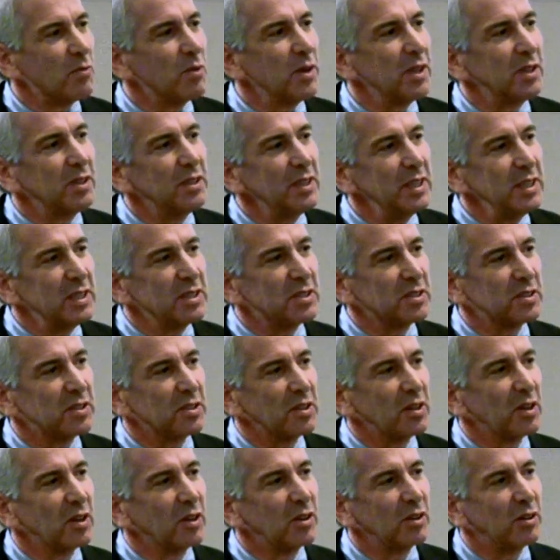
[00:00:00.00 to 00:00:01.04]
release
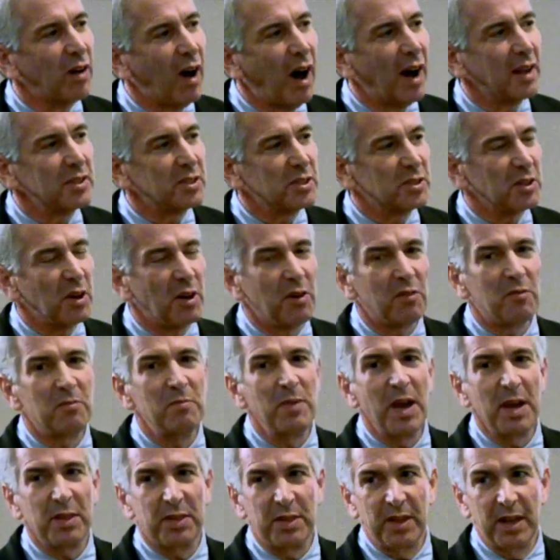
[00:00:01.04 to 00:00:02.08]
lots of
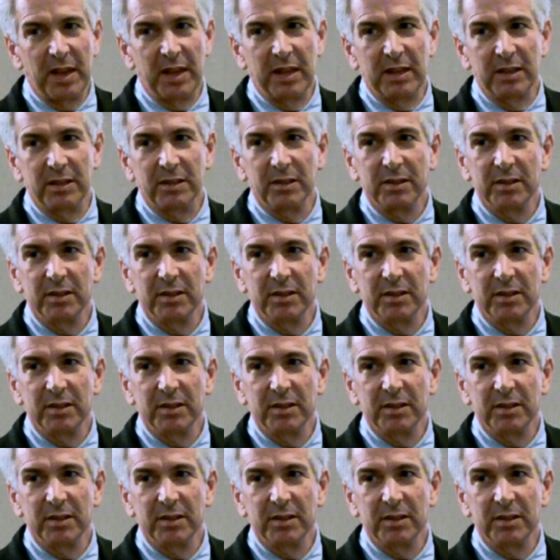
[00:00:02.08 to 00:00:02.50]
methane.